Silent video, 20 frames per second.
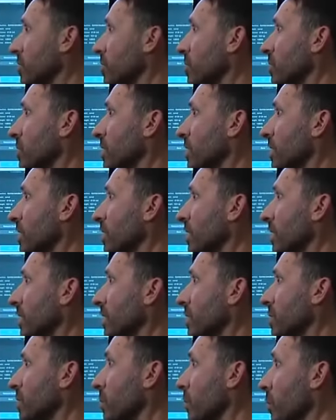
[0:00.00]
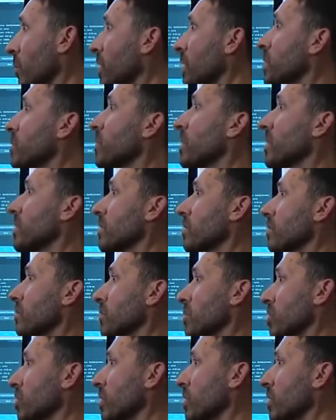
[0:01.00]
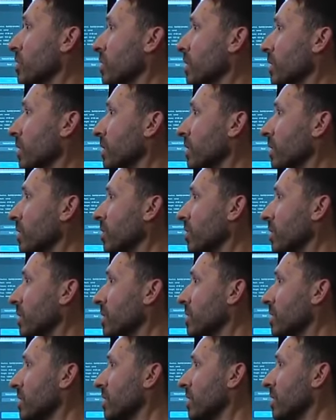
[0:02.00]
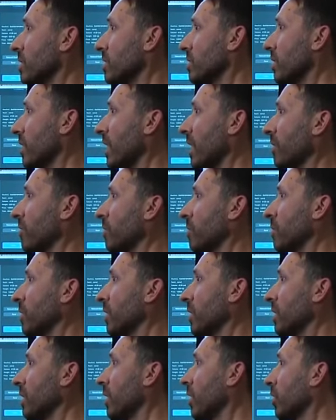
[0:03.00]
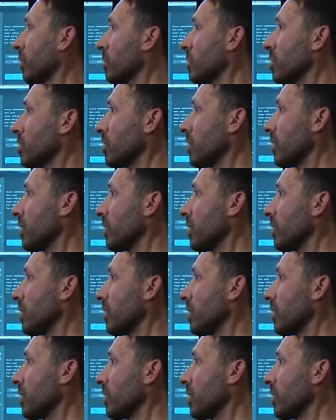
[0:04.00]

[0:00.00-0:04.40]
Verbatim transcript: growing demand, Tip hopes more people take a look at a new way to see